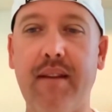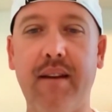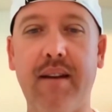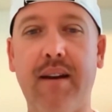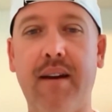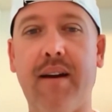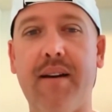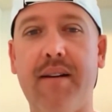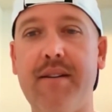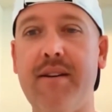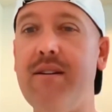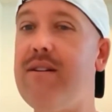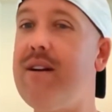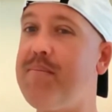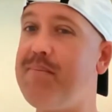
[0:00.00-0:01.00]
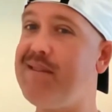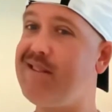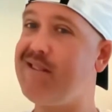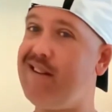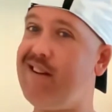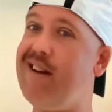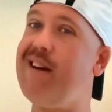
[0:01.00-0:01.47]
Europe is
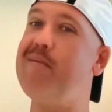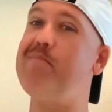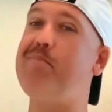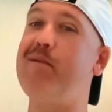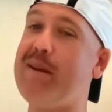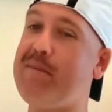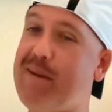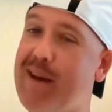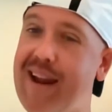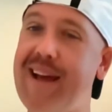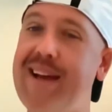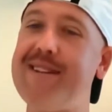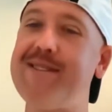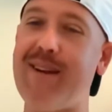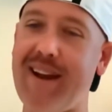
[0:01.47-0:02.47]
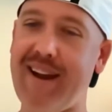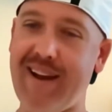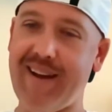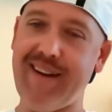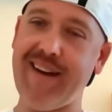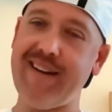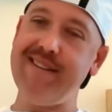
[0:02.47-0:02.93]
pretty badass right now,
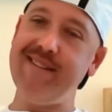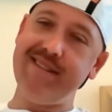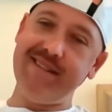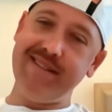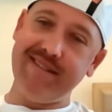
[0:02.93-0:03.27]
guys.